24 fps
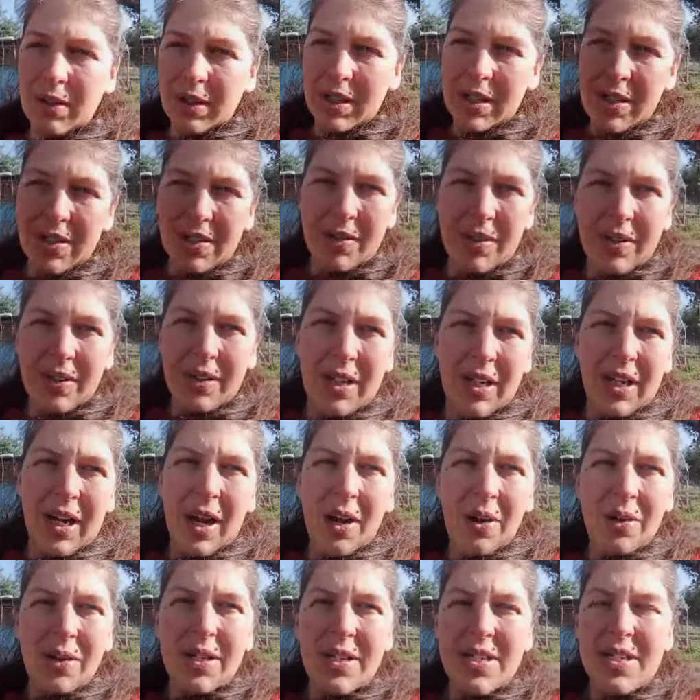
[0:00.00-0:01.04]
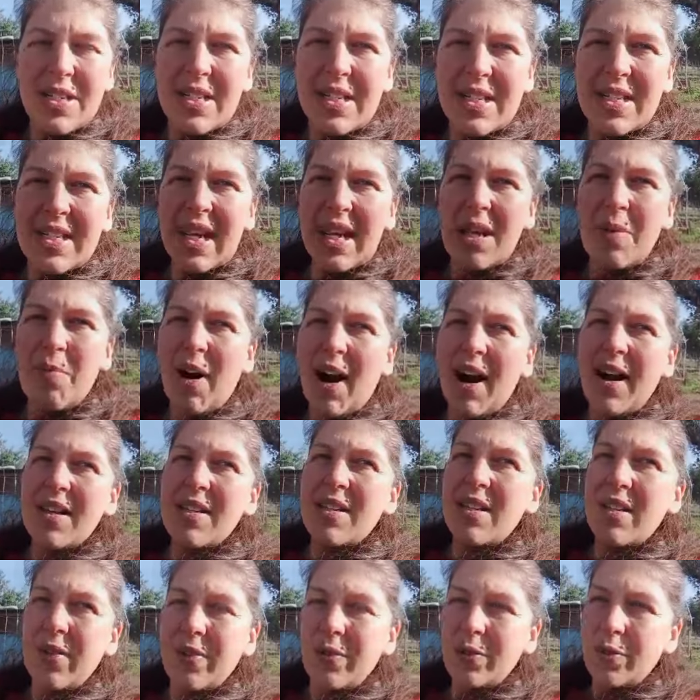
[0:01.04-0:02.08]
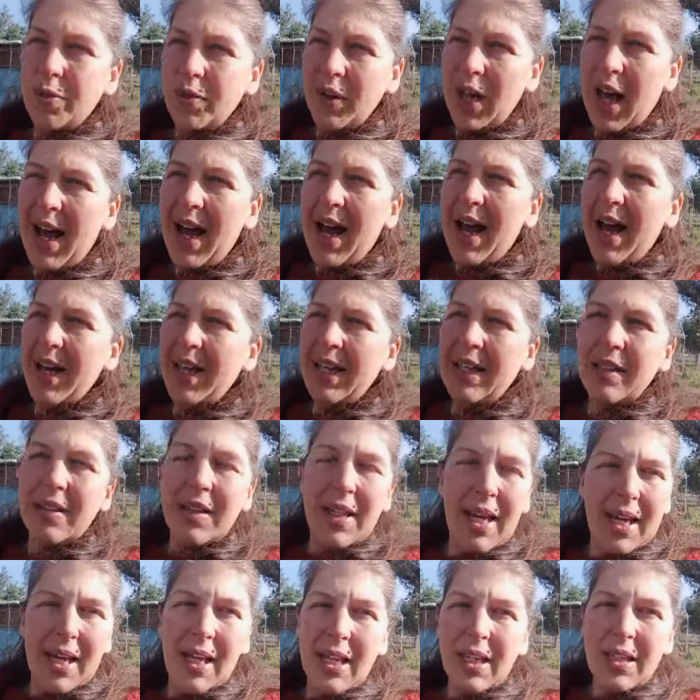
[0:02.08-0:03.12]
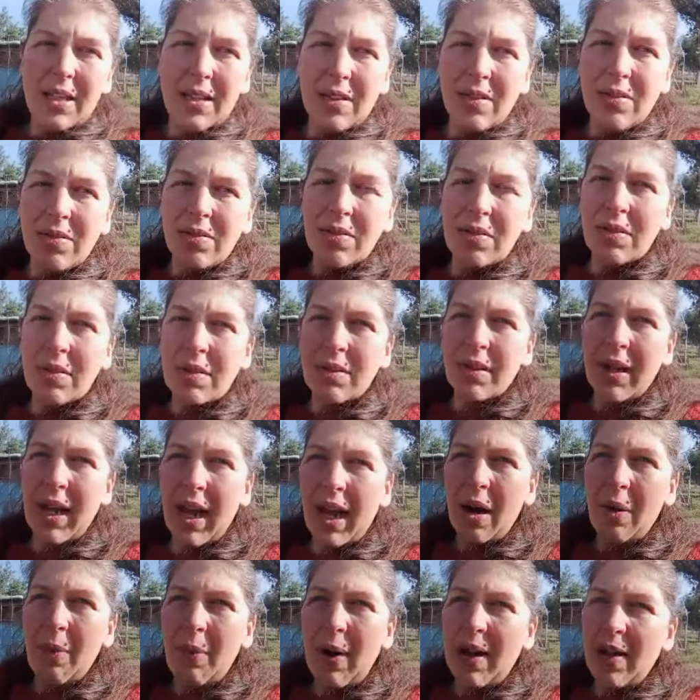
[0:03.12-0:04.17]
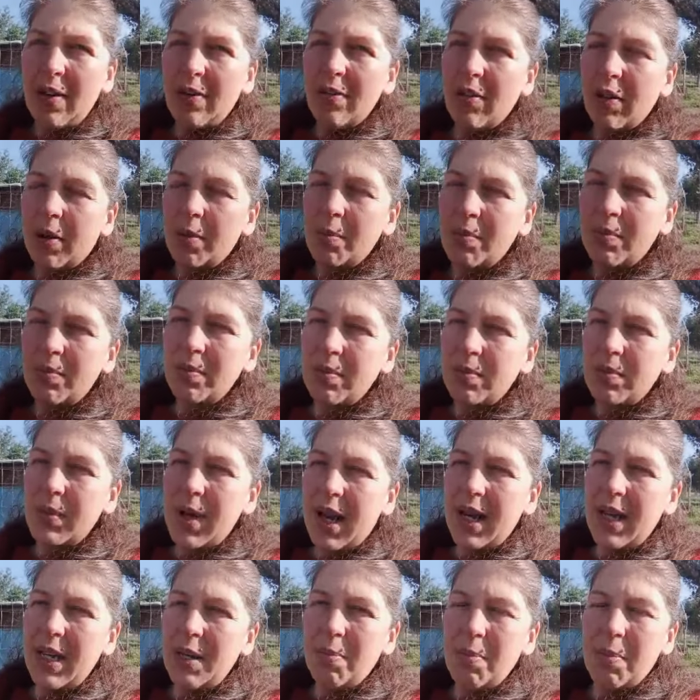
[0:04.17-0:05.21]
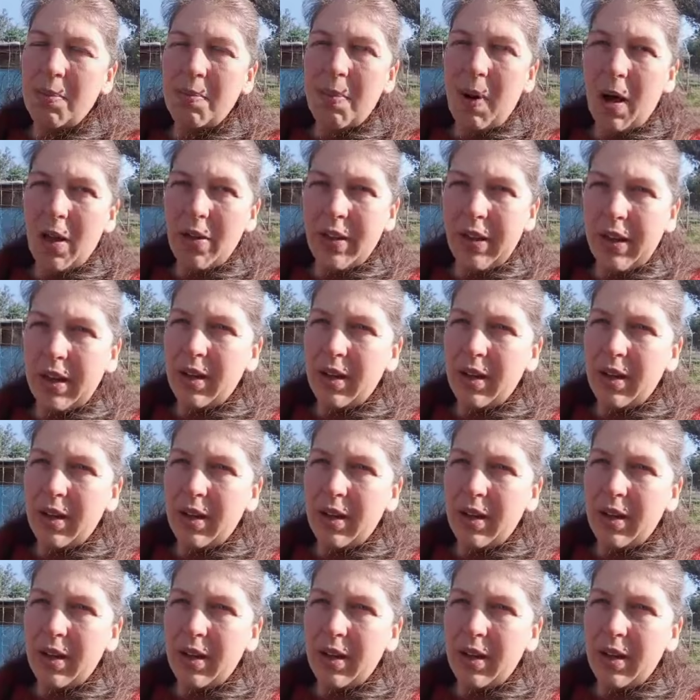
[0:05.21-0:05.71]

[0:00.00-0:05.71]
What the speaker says: because the sea brights can fly, they can get away from any bother.